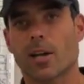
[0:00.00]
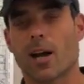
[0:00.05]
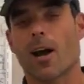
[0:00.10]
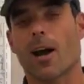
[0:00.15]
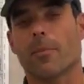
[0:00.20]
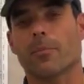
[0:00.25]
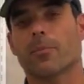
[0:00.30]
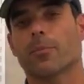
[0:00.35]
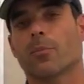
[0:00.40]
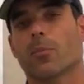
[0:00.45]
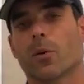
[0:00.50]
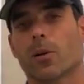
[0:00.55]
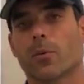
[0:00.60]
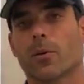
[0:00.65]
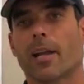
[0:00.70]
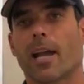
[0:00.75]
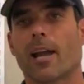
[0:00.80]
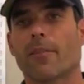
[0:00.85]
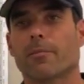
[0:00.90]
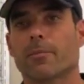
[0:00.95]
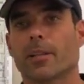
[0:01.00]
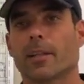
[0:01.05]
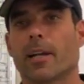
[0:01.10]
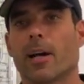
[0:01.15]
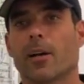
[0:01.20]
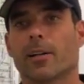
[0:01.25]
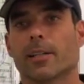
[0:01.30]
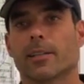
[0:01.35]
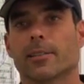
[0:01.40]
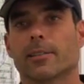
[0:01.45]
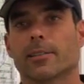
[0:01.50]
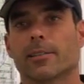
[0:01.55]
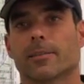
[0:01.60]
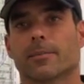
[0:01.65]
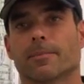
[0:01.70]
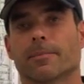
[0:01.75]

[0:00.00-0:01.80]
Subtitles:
Tom, what do we have from the audience?